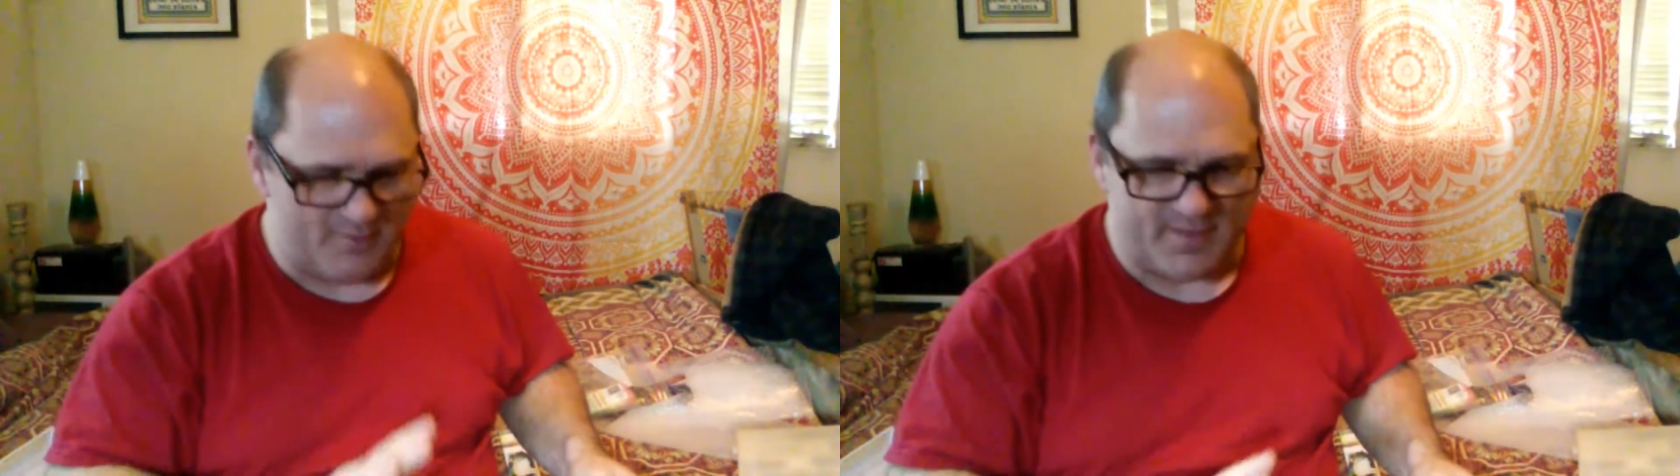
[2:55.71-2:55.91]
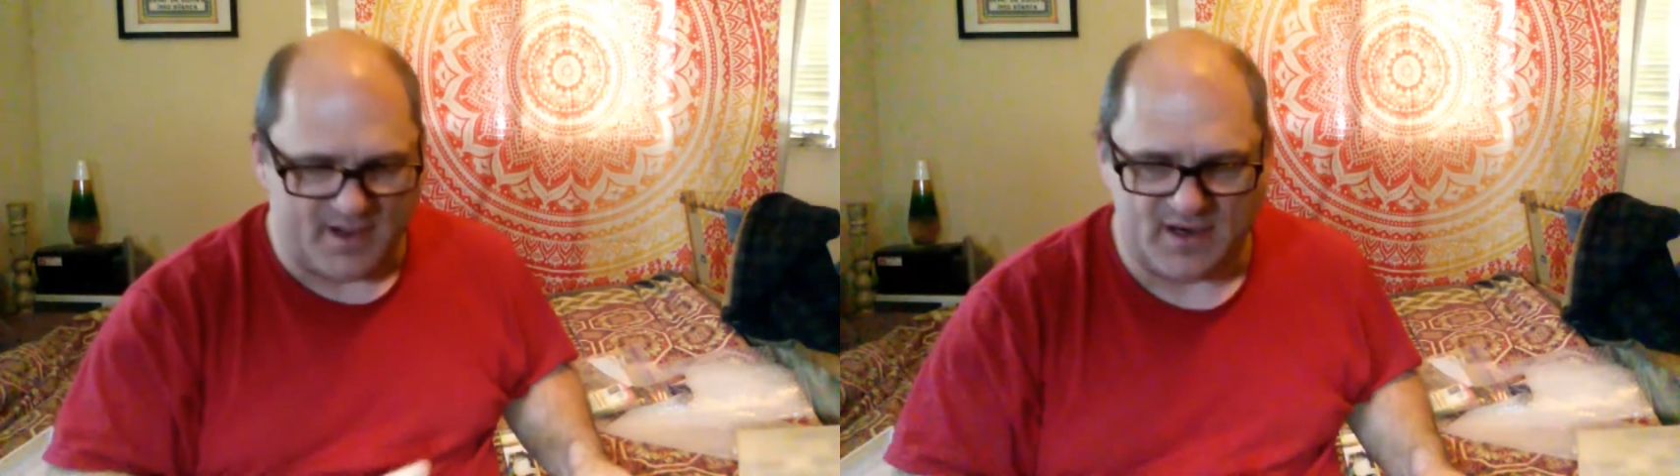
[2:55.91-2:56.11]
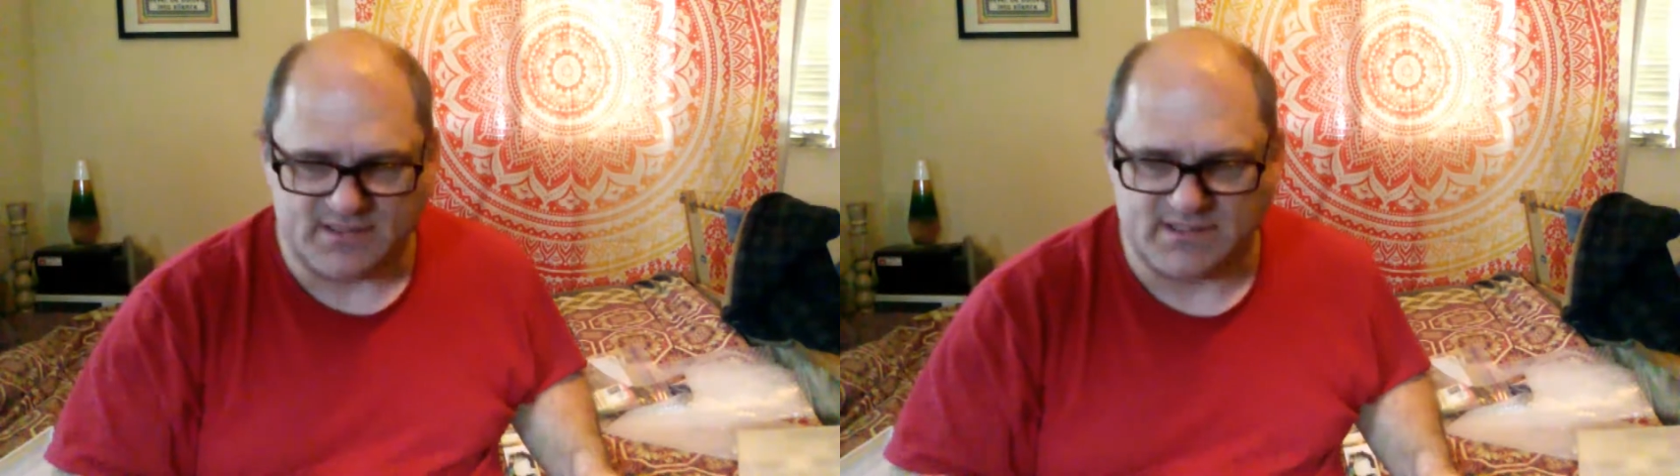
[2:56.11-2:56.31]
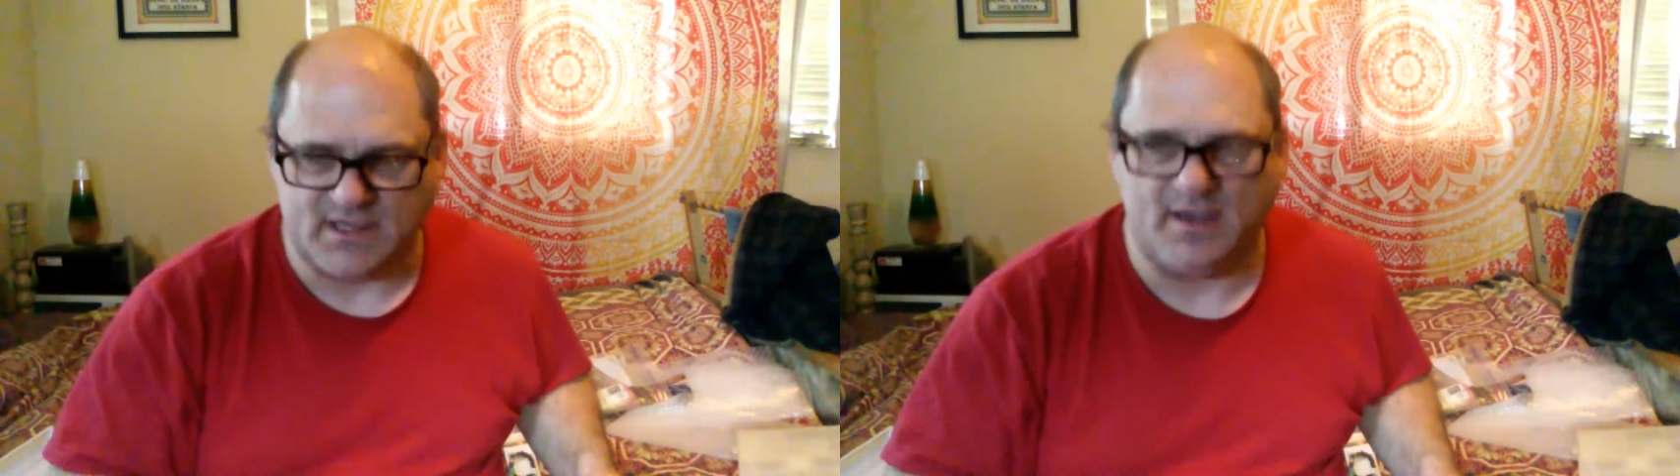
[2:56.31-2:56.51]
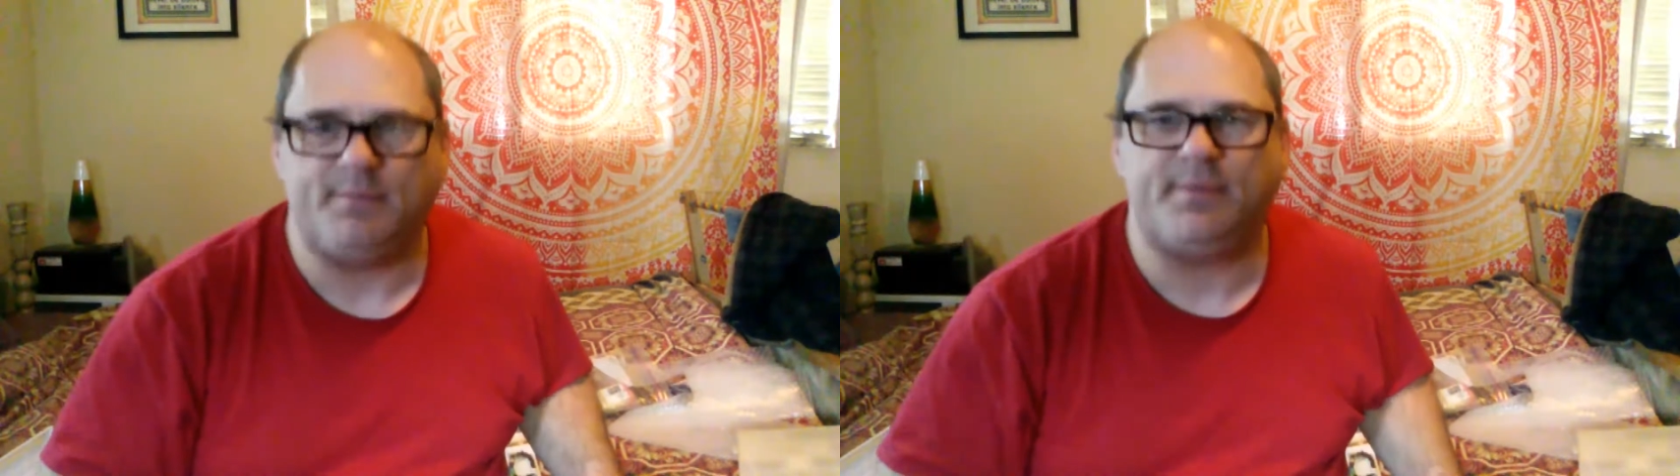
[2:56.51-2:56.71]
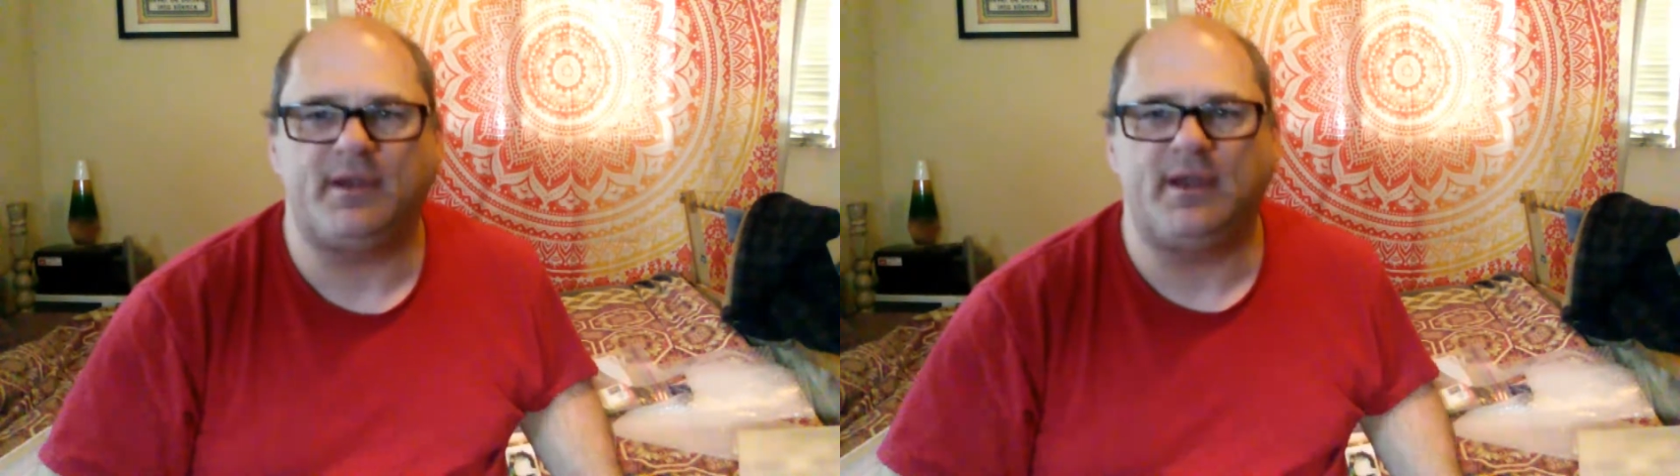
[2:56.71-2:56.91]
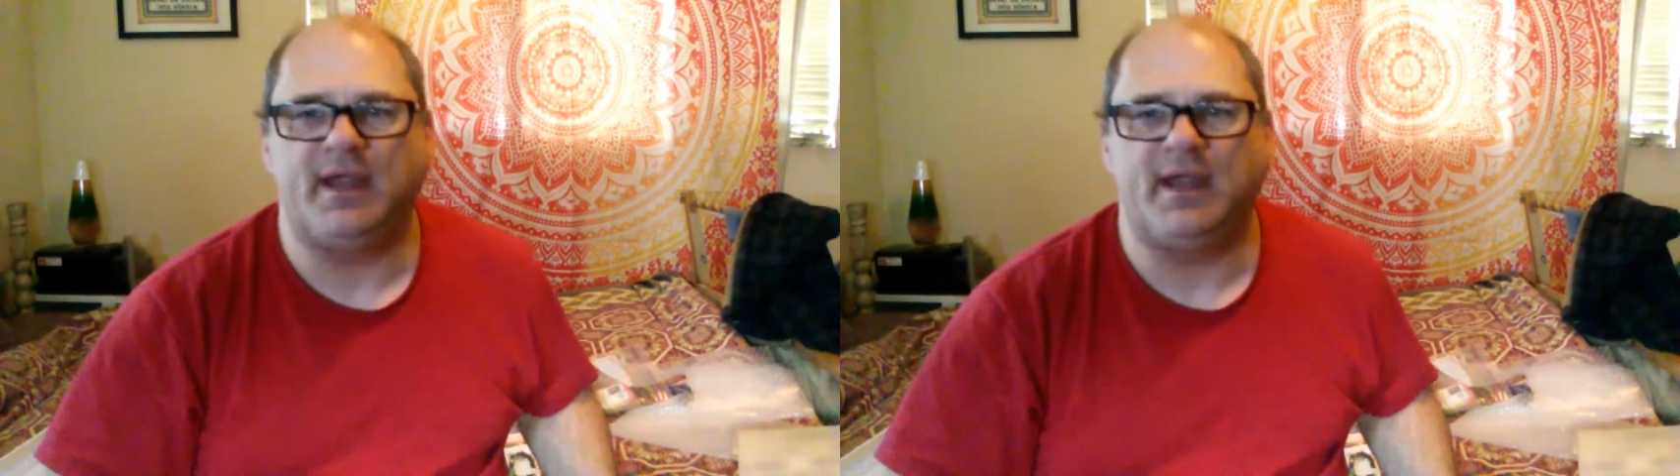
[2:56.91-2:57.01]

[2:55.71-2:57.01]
all boxed up,